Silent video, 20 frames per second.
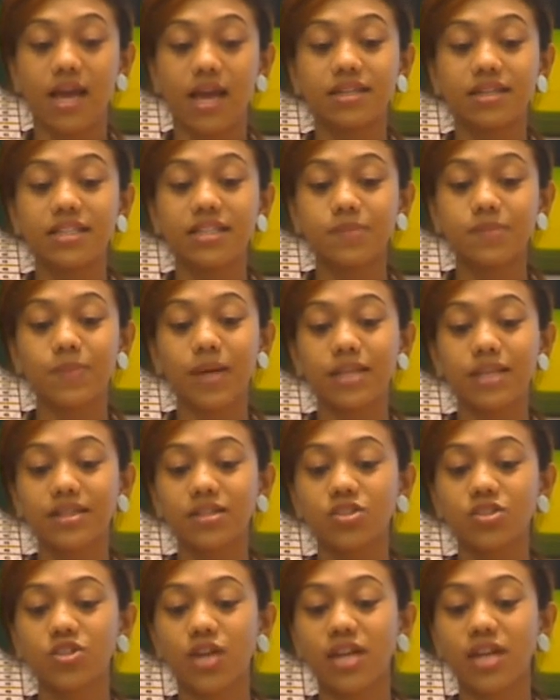despite
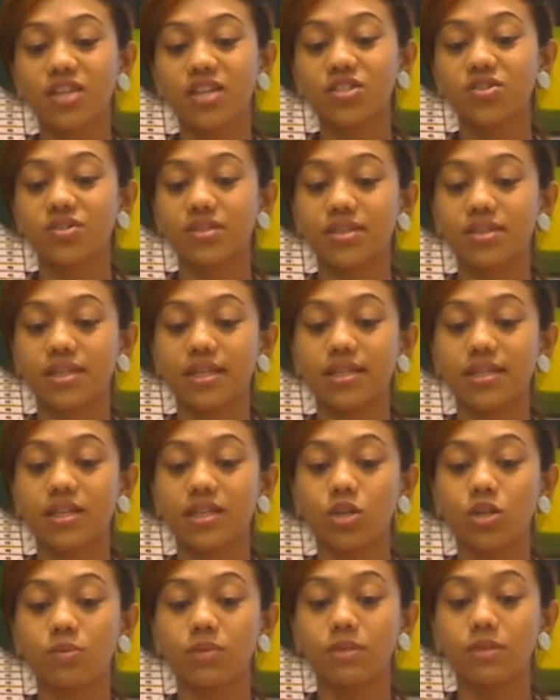the challenges in
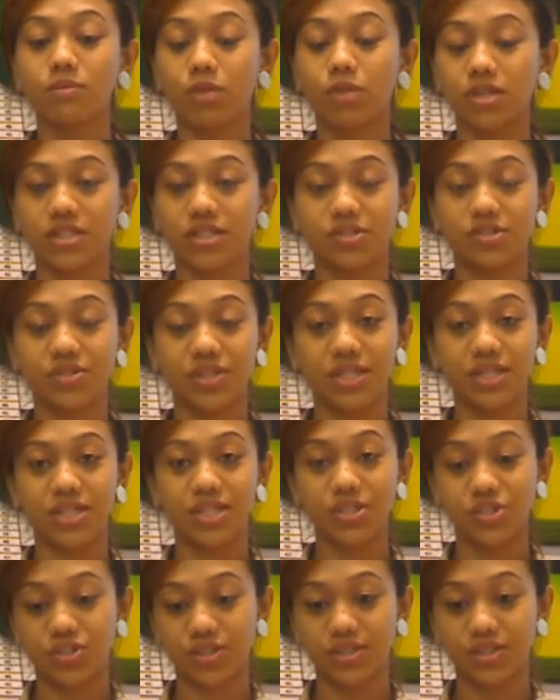global monetary
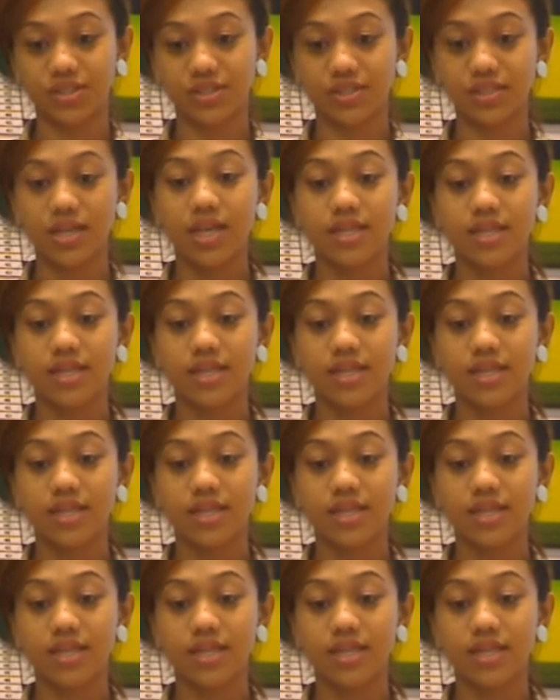conditions,